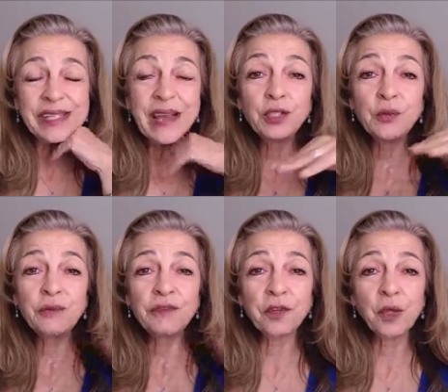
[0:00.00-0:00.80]
have you
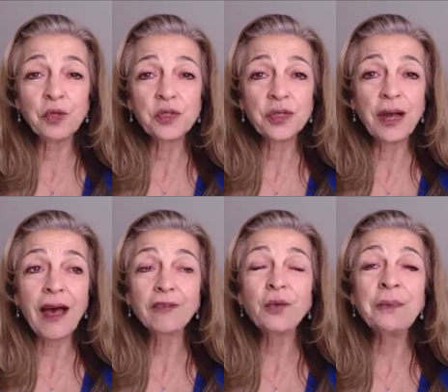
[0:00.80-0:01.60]
first,
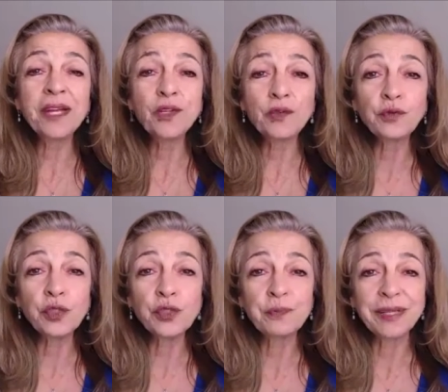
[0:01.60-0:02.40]
have you made your
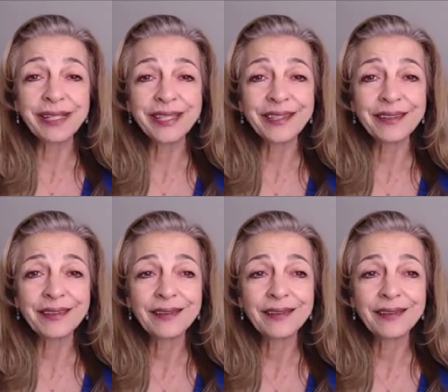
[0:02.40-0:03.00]
first million?